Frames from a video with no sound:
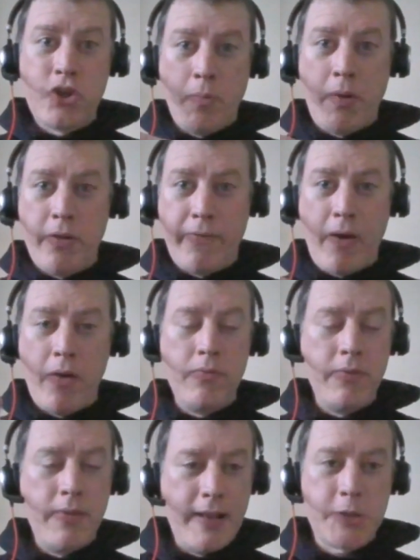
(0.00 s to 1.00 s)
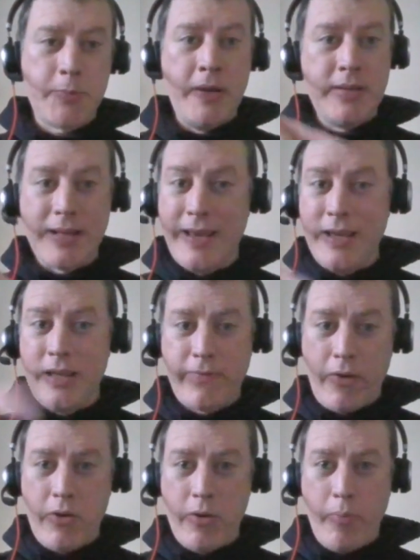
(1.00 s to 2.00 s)
jump on the phone. Speed to lead is
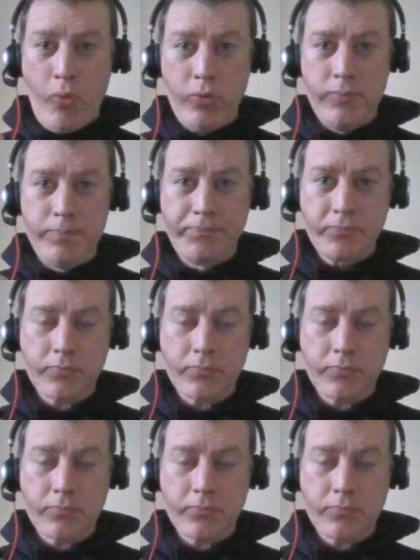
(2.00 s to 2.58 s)
very important.